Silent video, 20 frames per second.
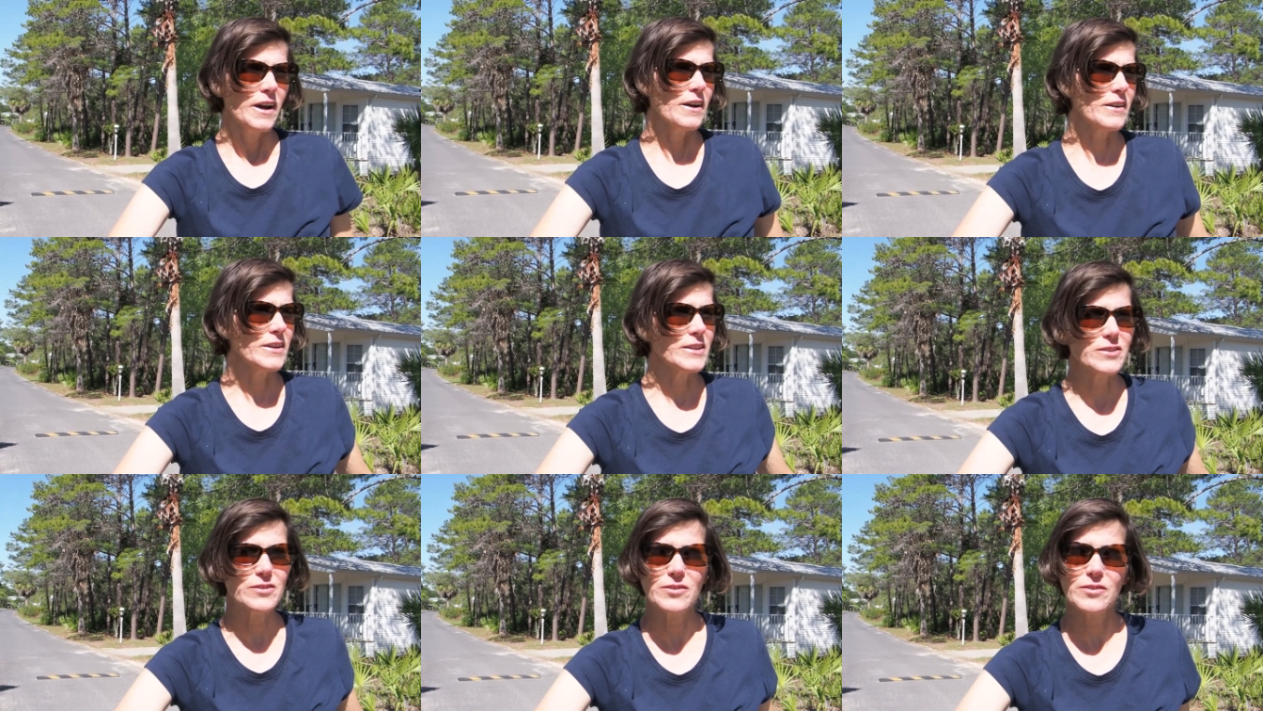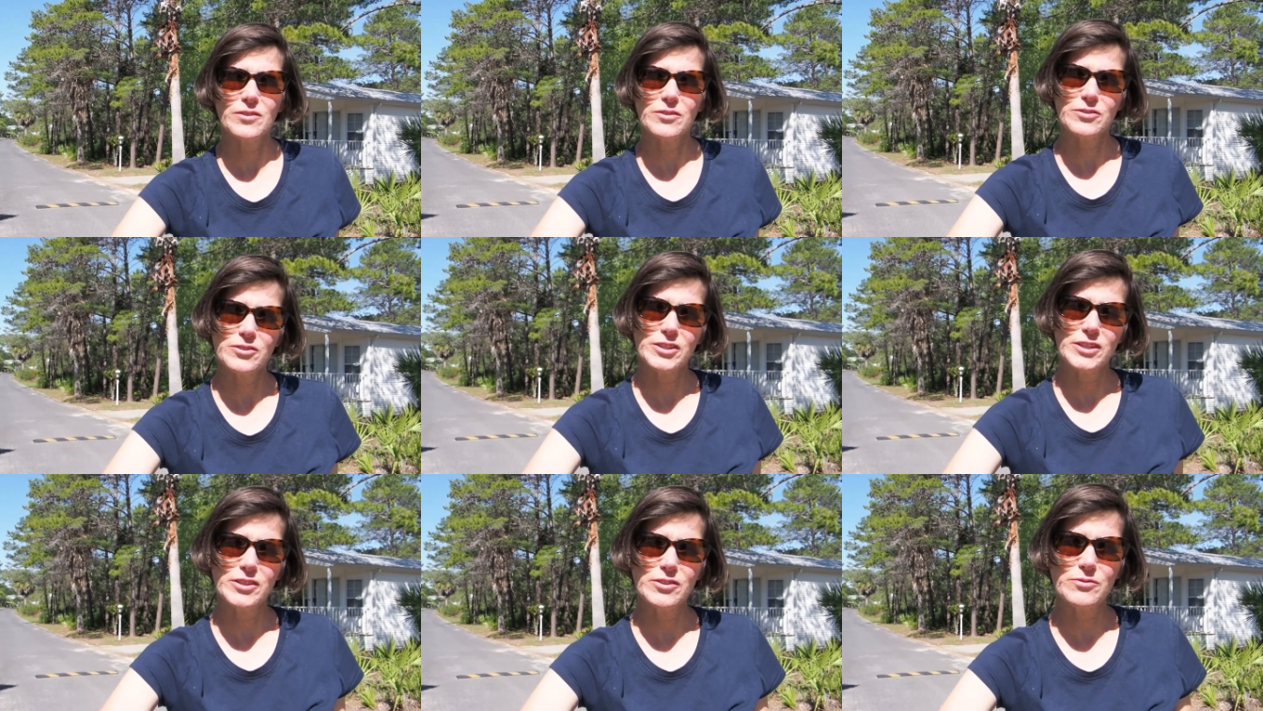All right, so
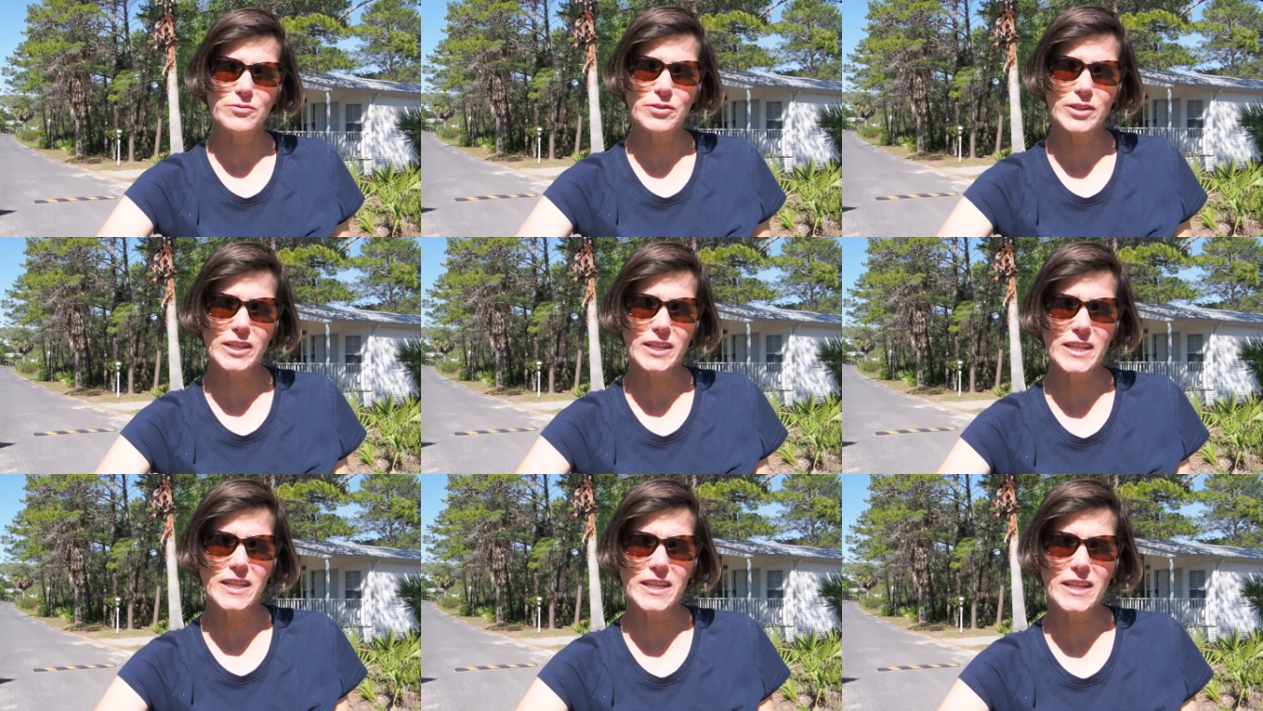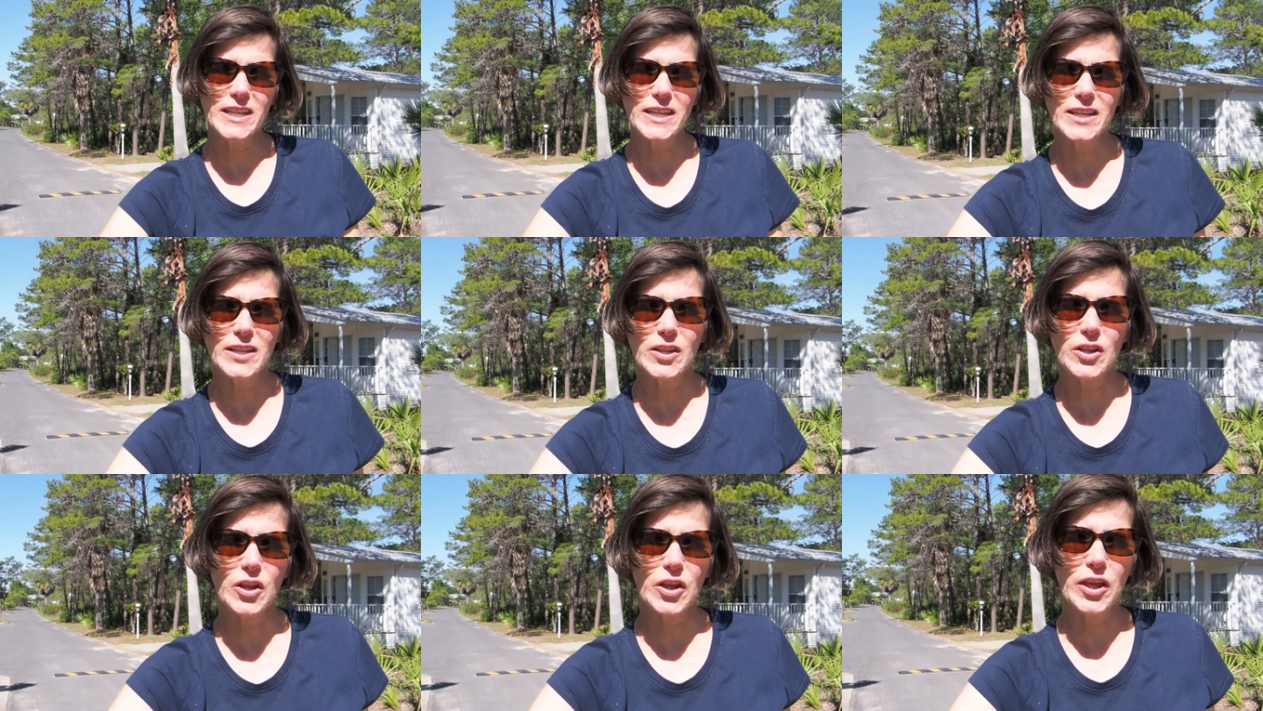there's these really
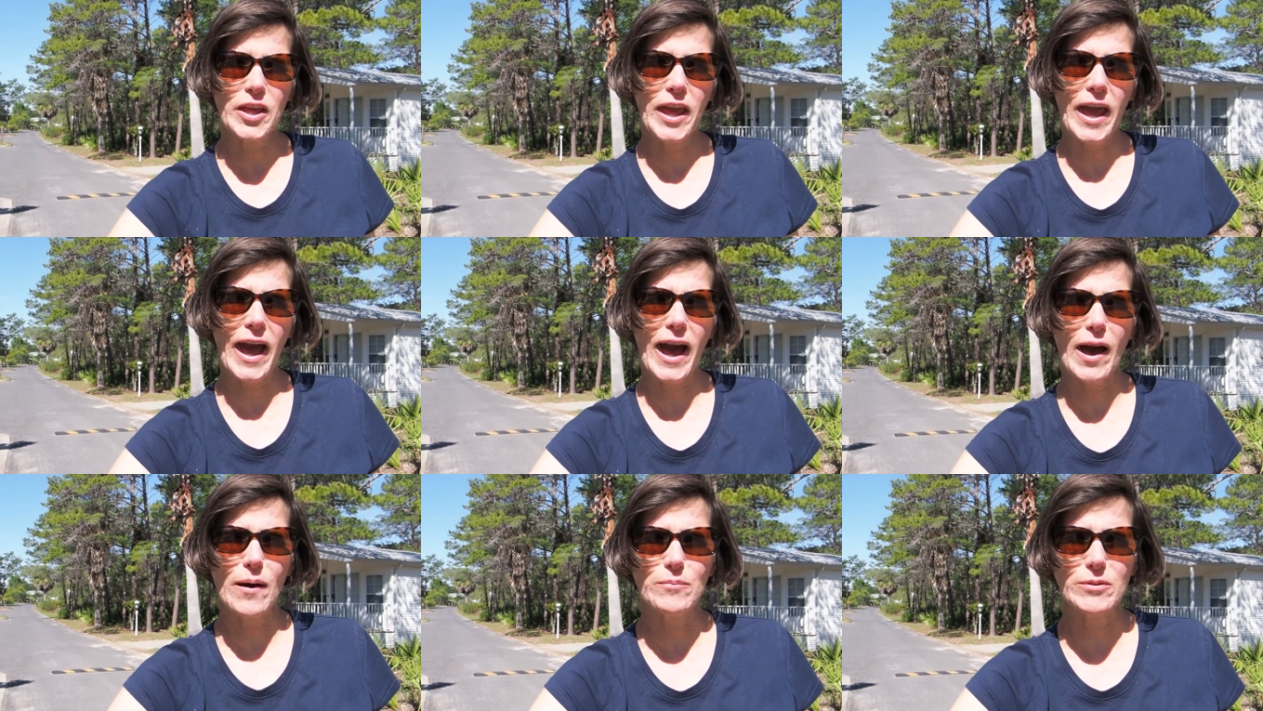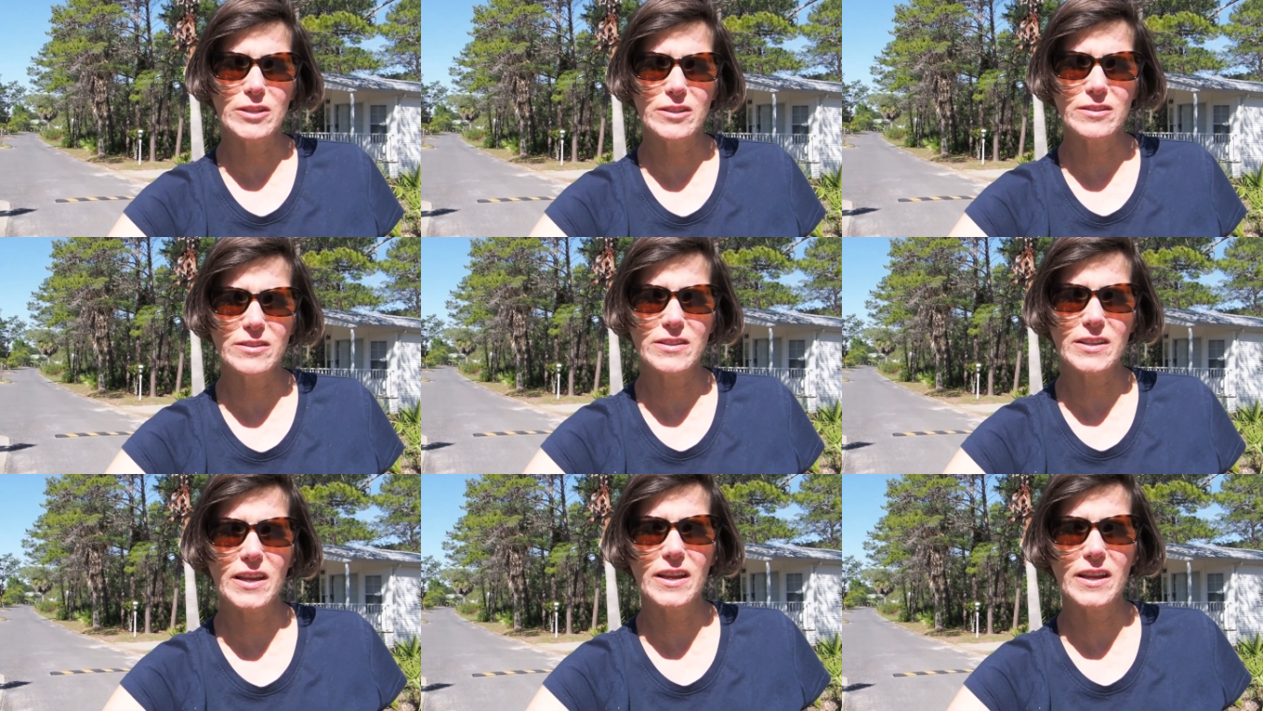neat cabins